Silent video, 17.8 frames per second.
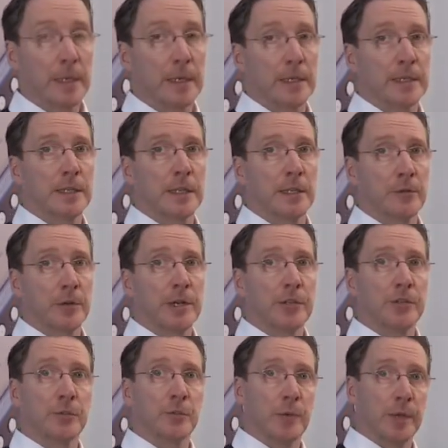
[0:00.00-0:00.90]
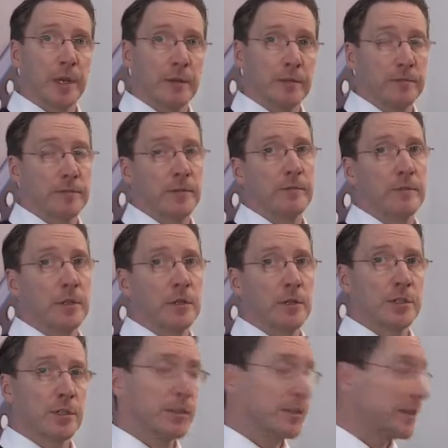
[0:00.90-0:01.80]
acceleration, we have
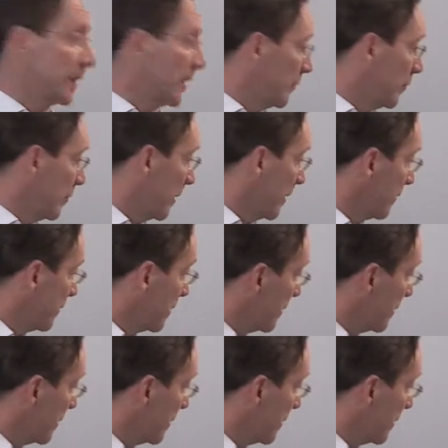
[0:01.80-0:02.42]
velocity, and we have